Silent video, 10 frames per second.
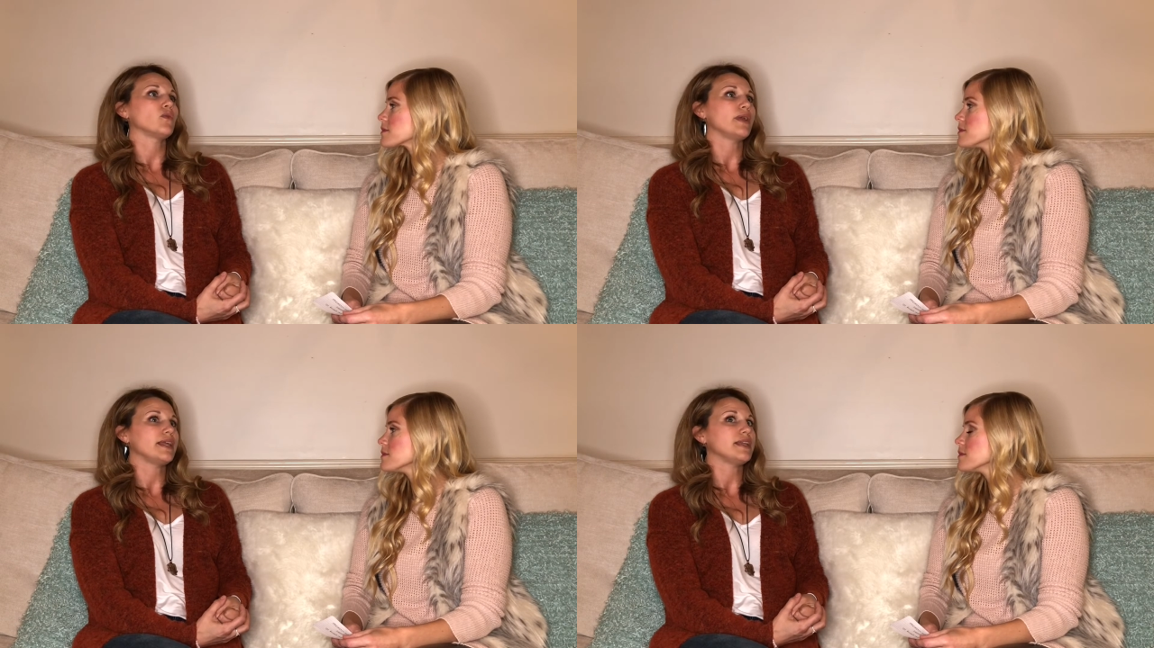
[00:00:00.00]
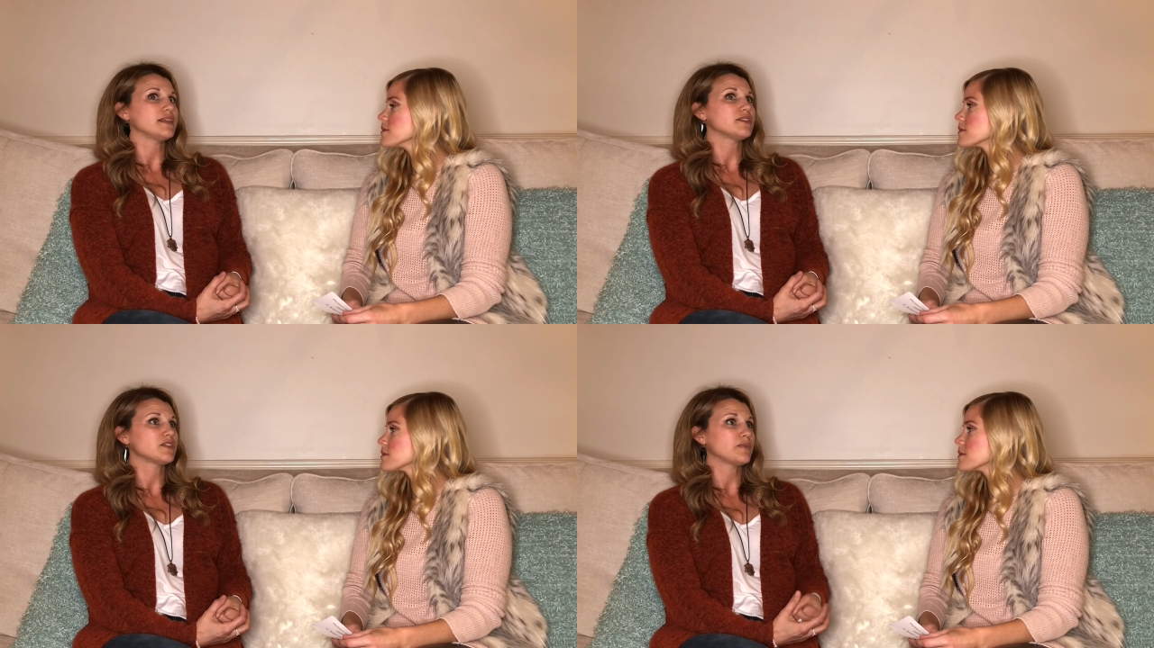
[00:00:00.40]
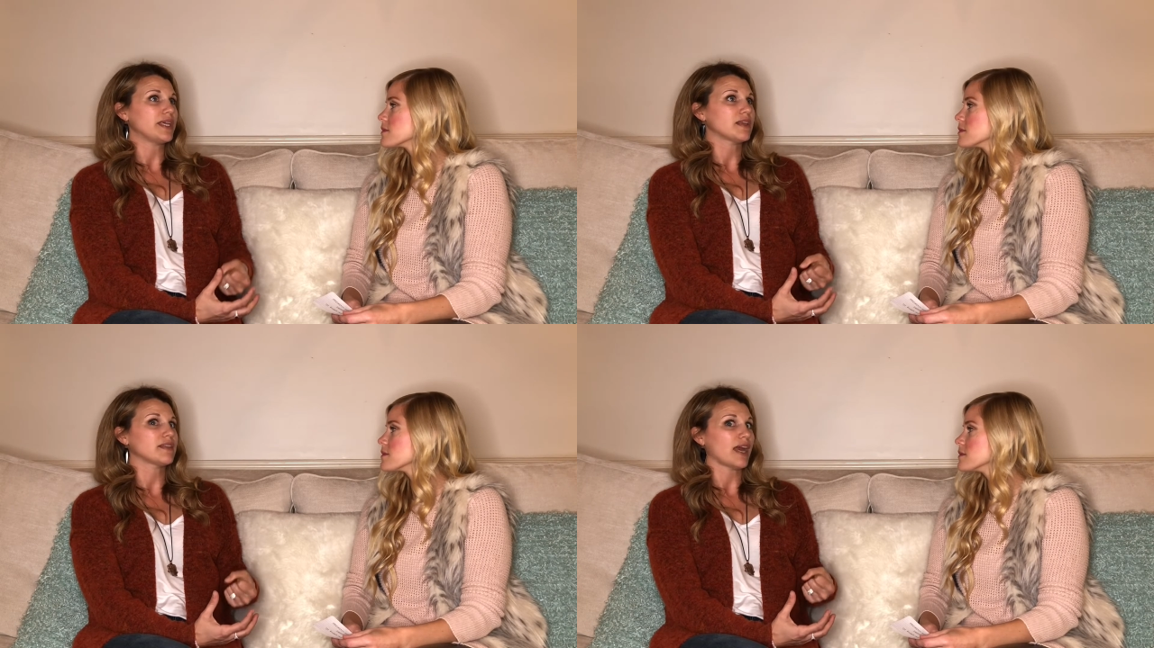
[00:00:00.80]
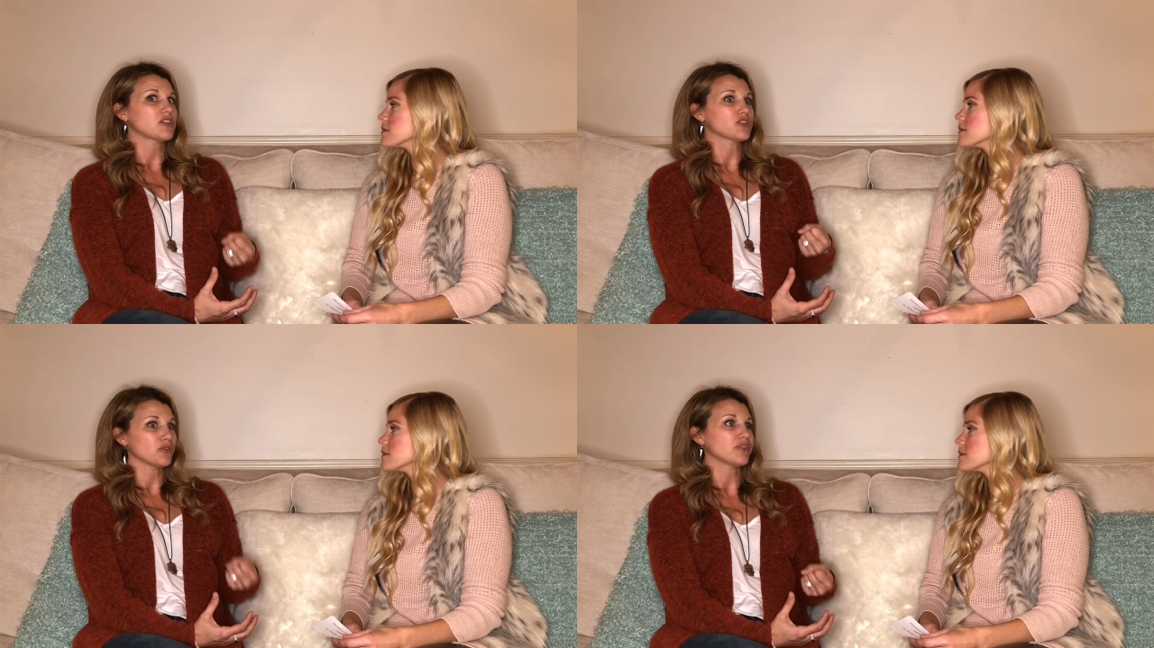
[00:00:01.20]
Speaker 1: we need to speak
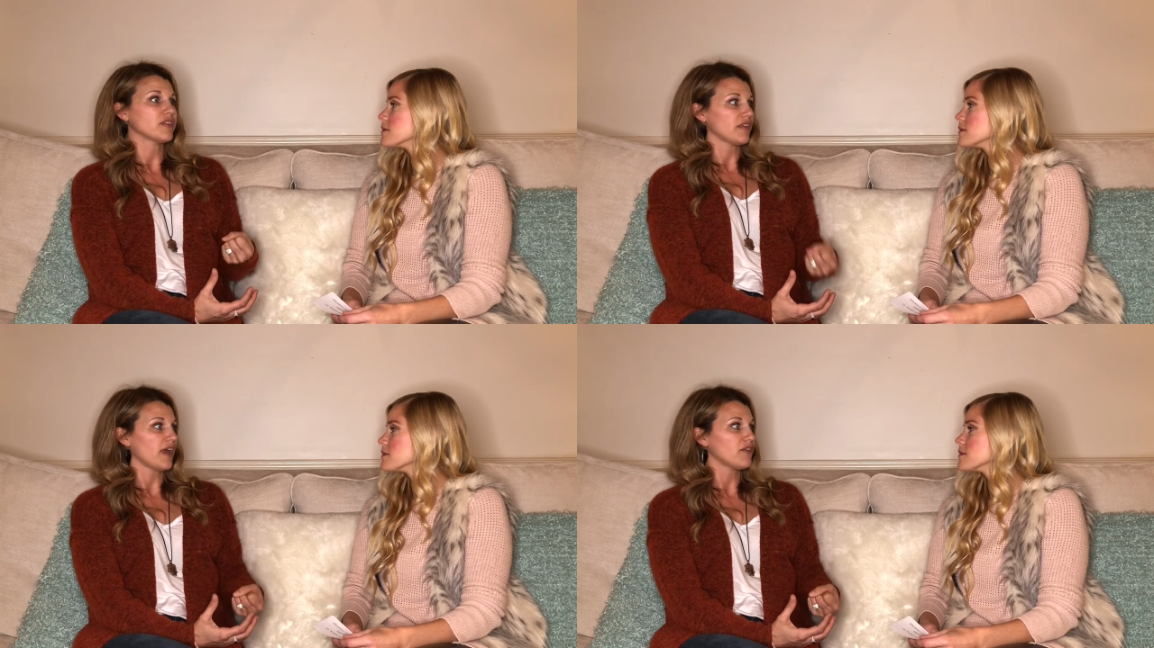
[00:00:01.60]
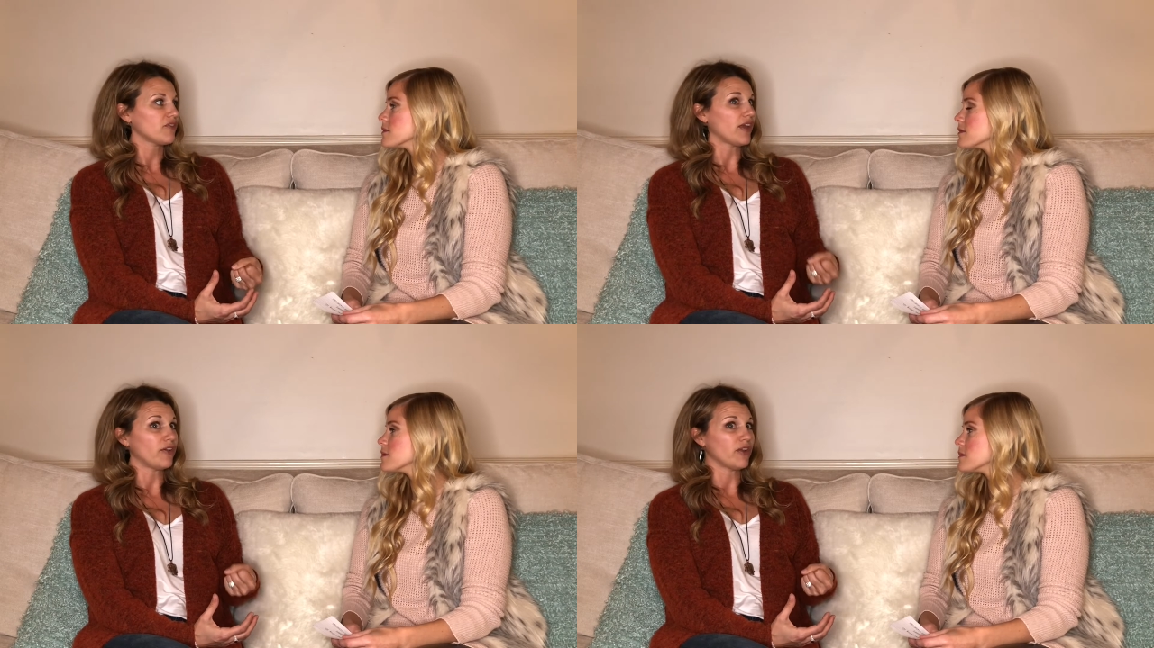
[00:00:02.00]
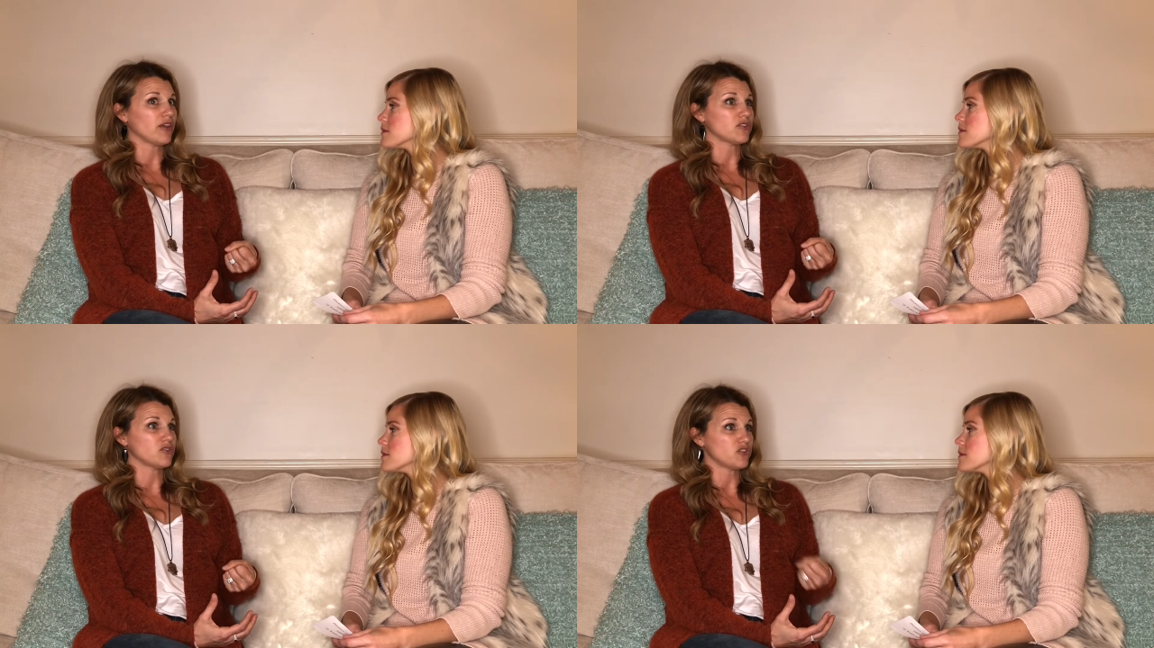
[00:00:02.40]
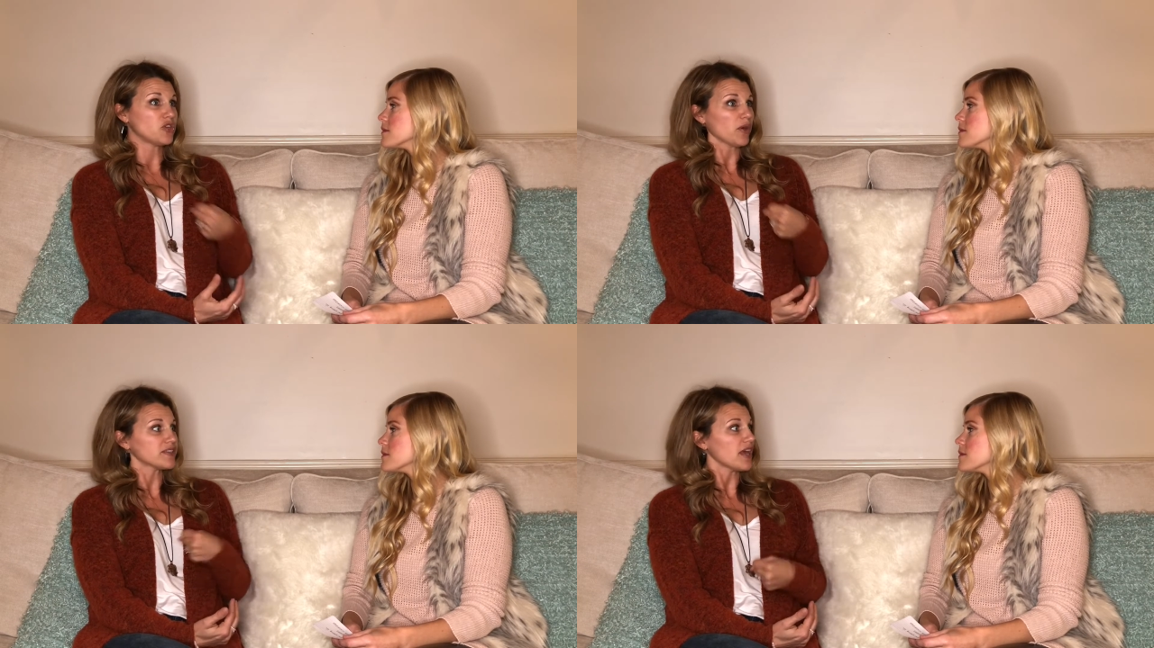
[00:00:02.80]
that truth in life and
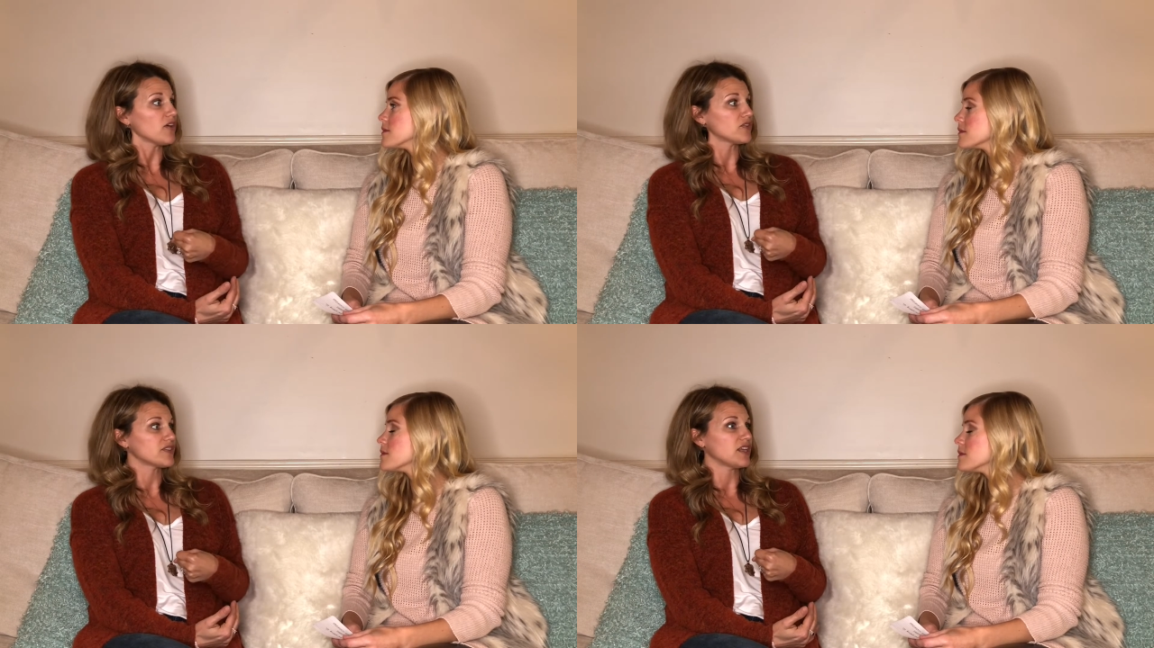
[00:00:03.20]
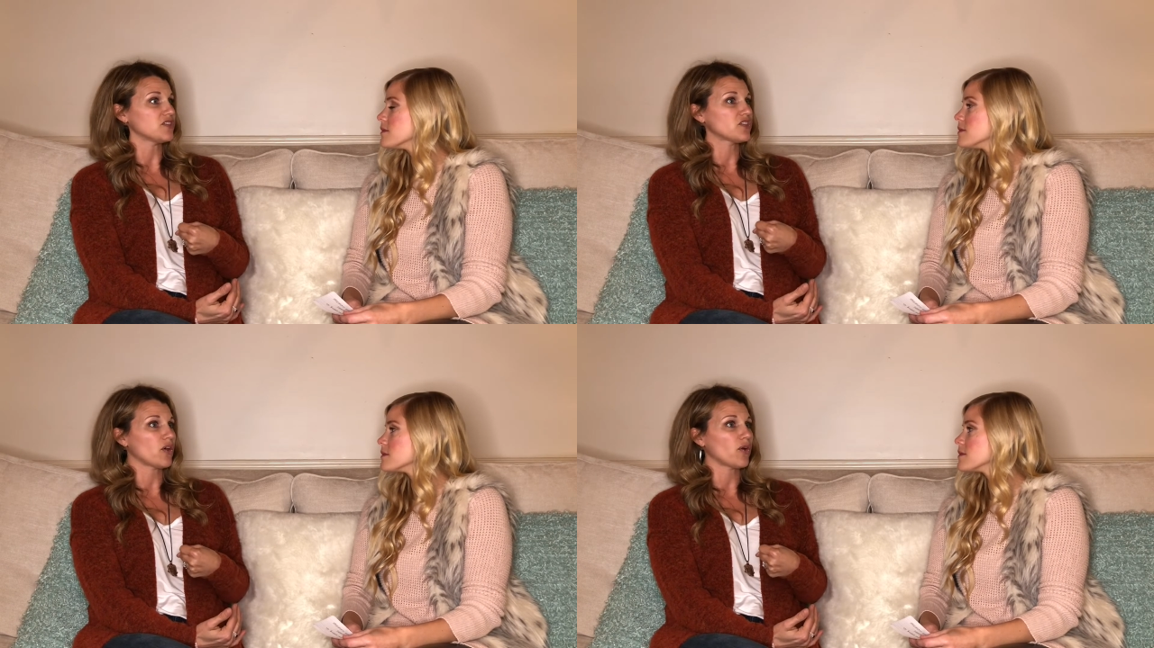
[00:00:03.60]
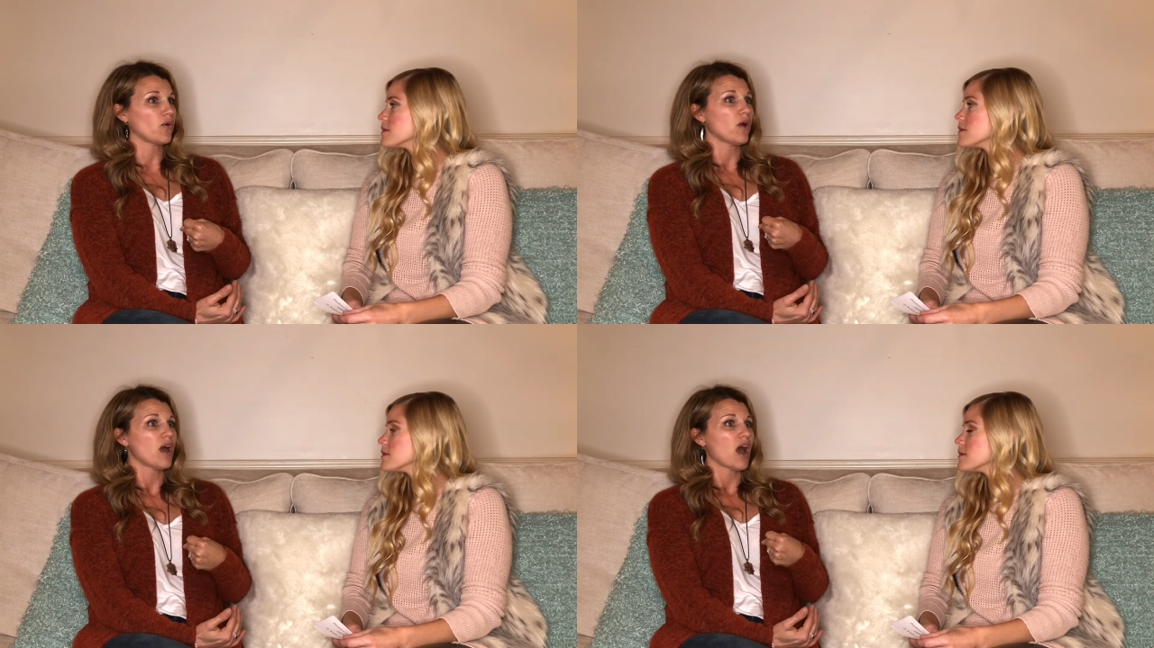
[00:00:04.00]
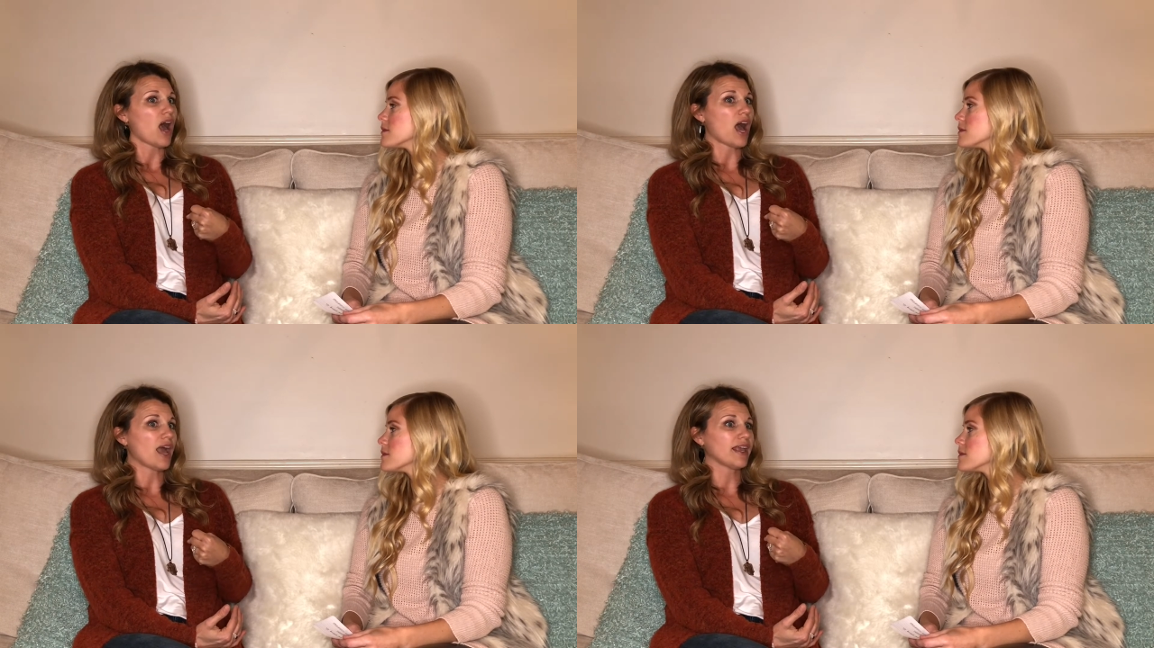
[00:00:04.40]
to ourselves mm-hmm. and so
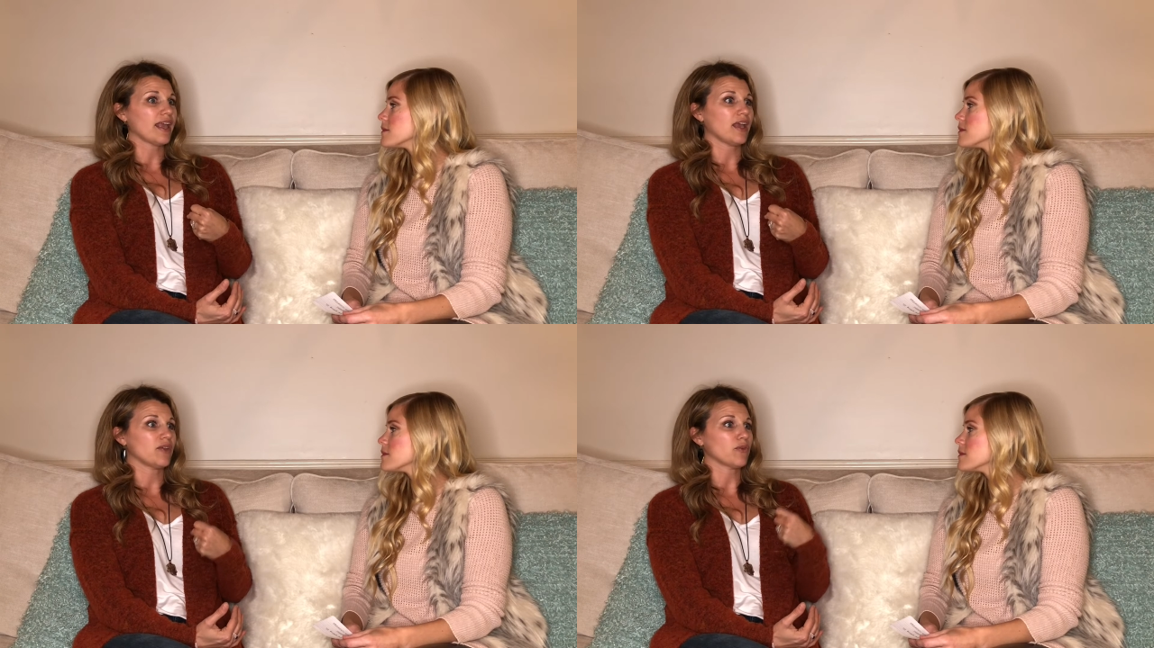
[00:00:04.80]
i can